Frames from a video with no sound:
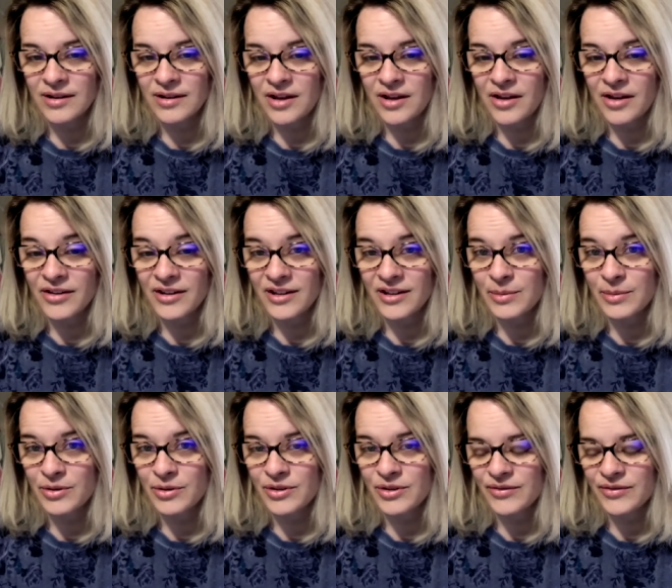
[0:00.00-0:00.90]
all the
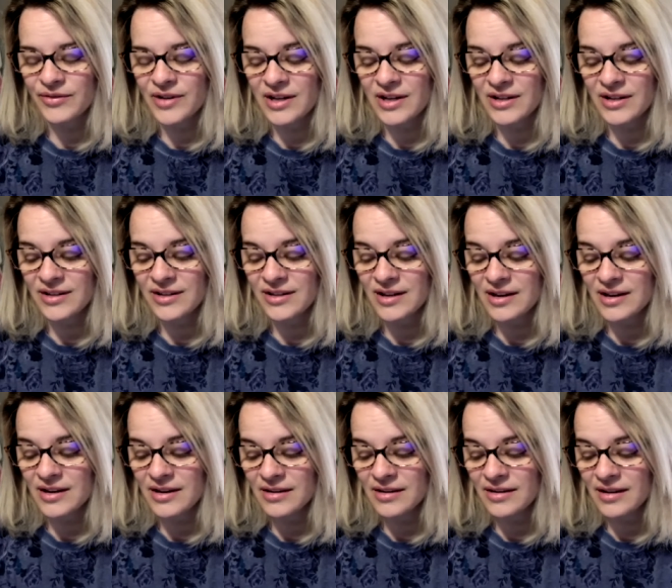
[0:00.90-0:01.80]
explosiveness
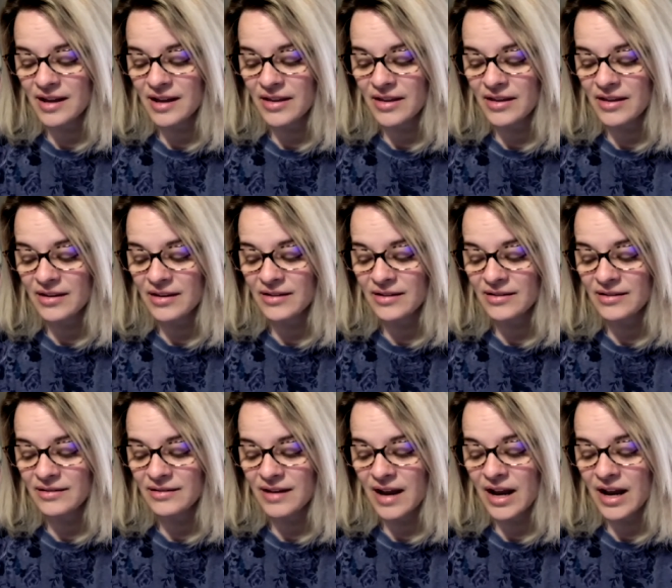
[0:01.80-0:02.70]
and and the
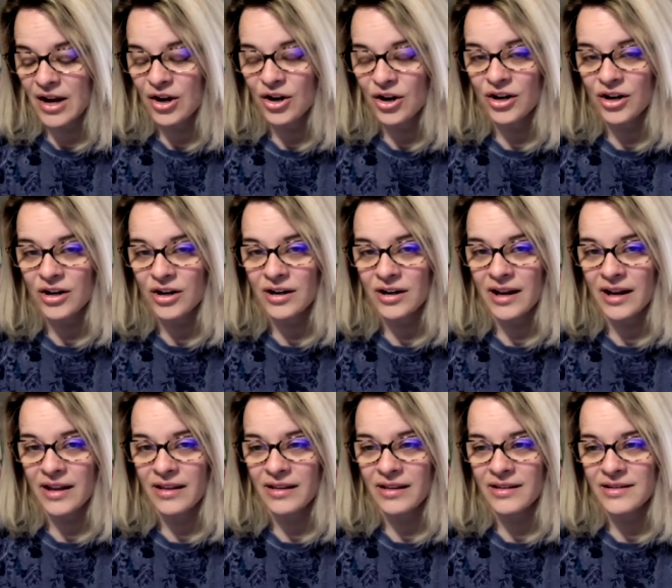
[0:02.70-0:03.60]
anger
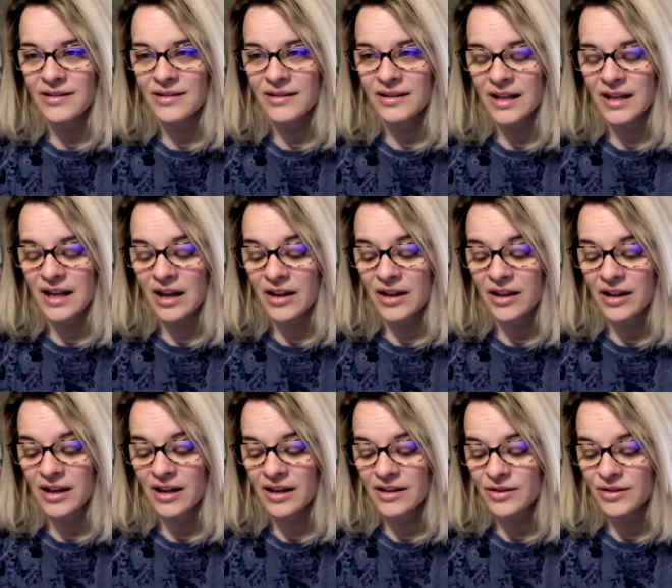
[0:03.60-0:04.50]
and the
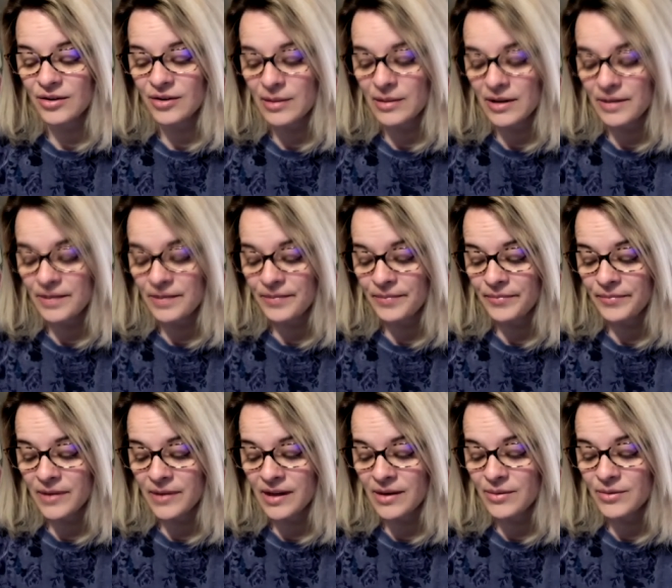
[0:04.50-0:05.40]
yelling and screaming.
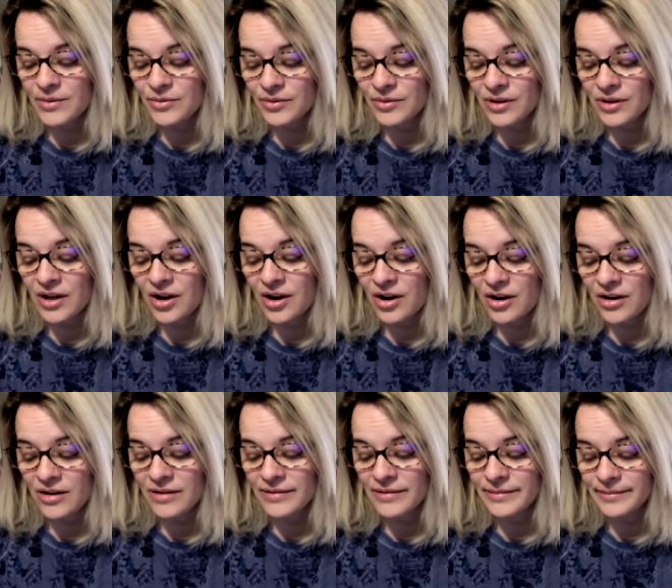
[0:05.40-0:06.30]
It was really hard.
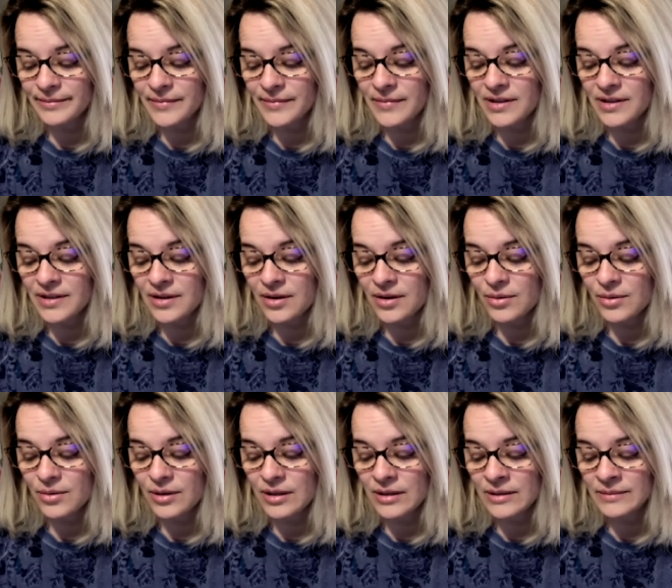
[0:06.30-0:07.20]

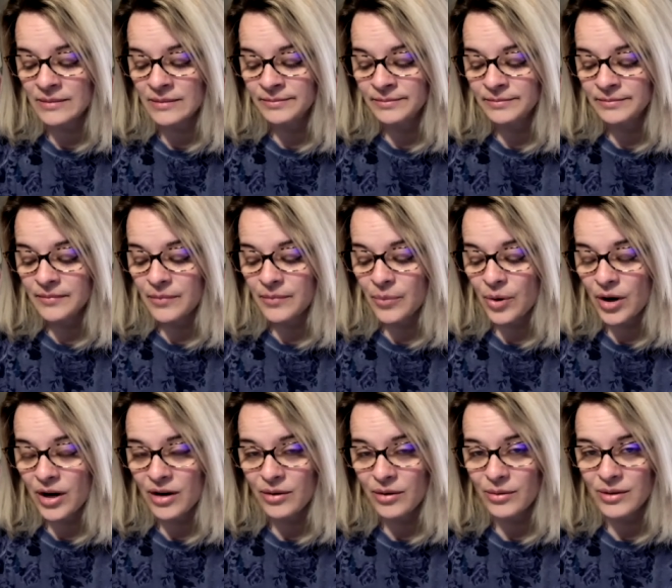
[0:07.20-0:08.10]
So
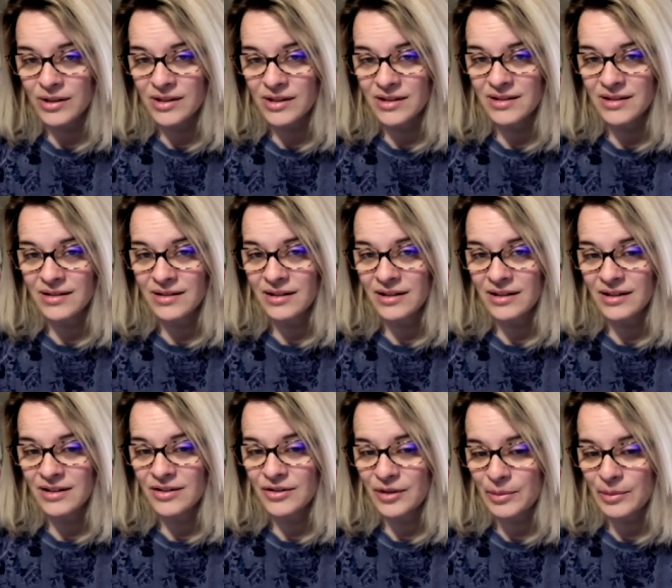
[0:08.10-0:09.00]
prayer was
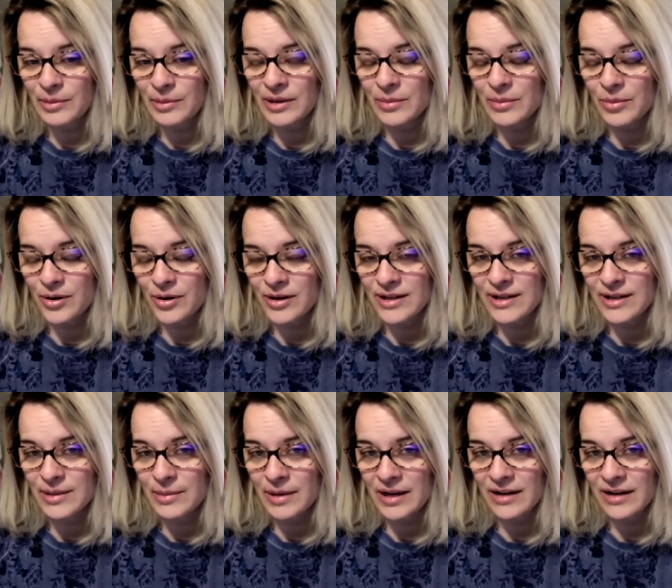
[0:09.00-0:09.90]
extremely important to
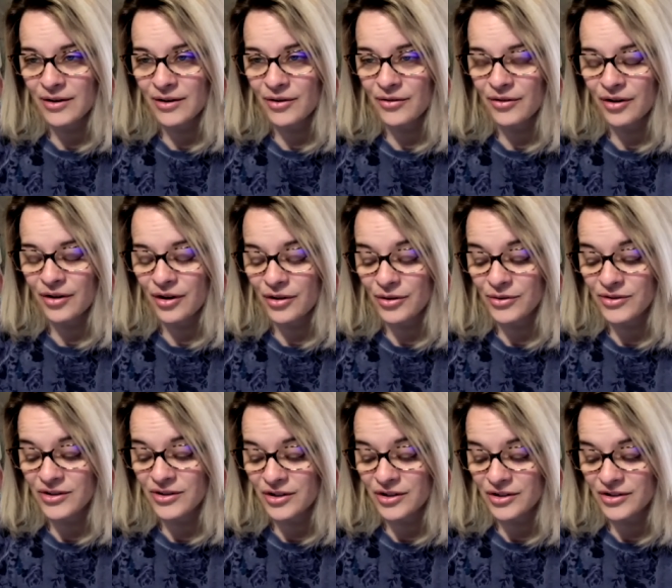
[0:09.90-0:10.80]
me over all those
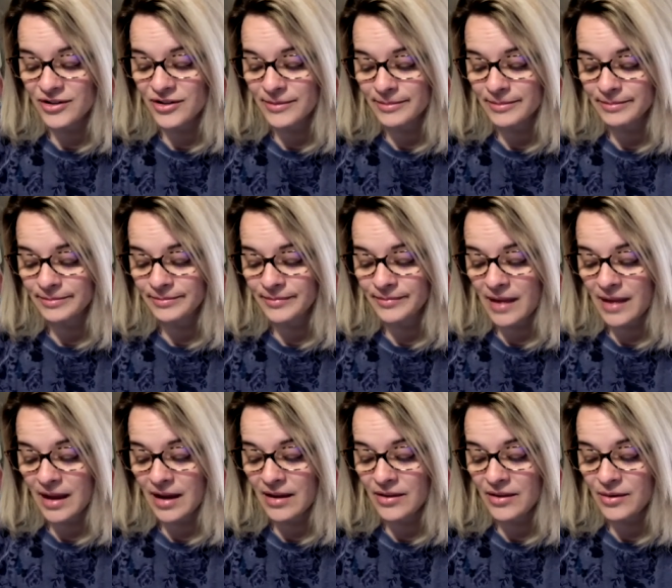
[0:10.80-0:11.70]
years.
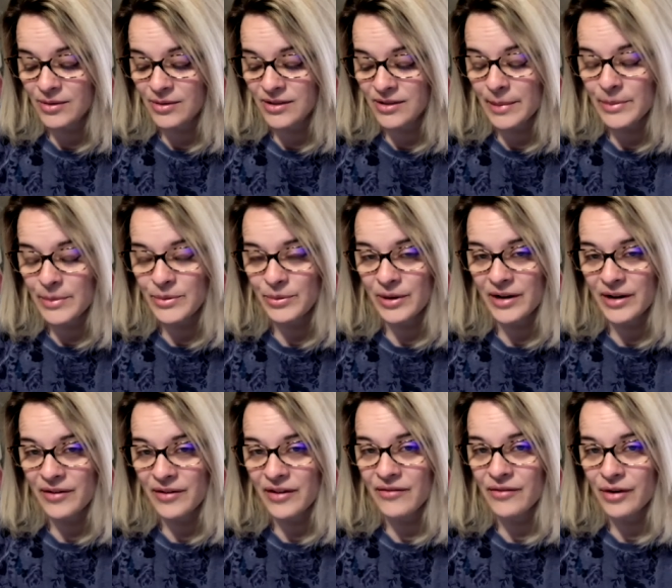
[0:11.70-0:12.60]
And there was times when I
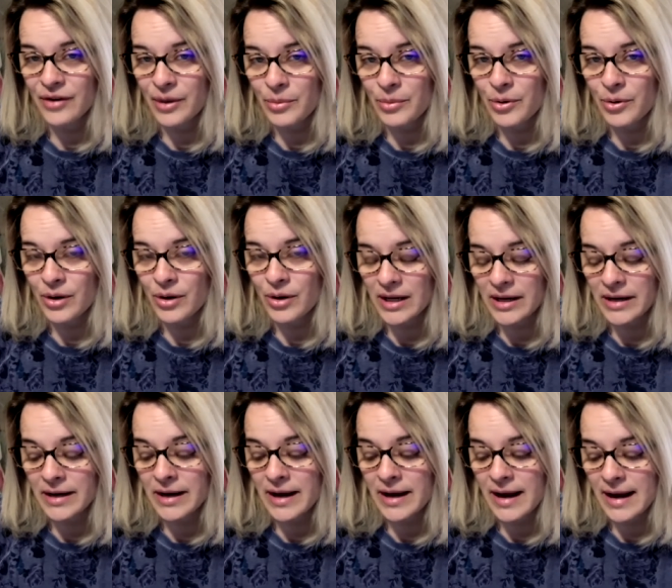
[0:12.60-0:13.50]
felt very broken
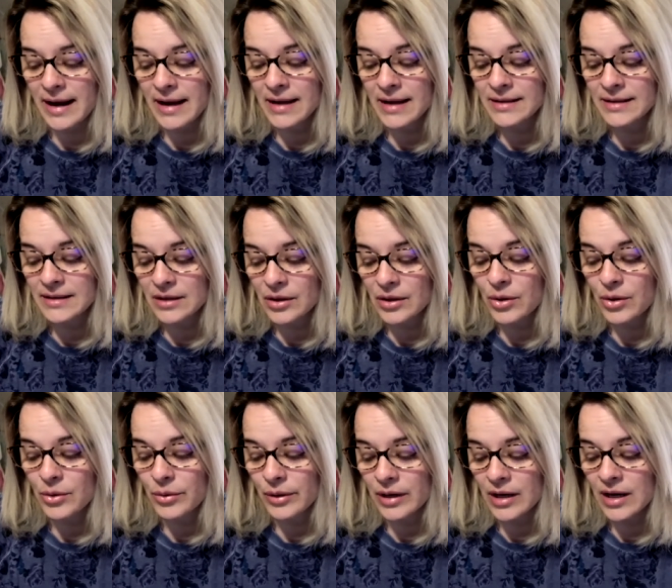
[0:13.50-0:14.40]
and
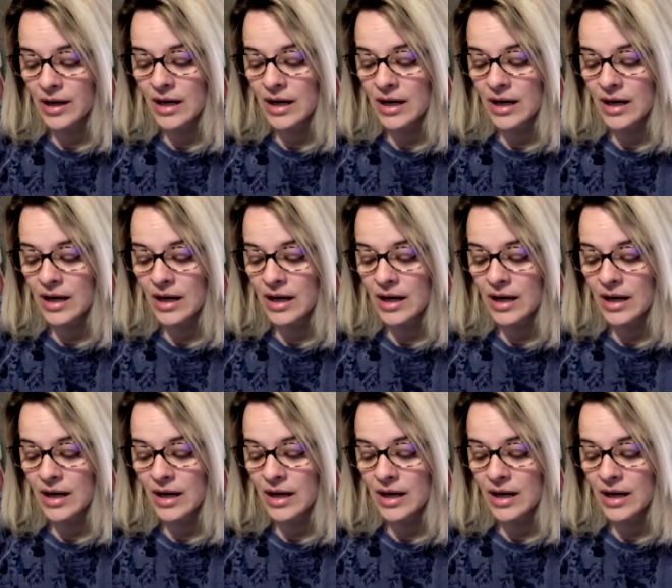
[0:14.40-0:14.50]
alone.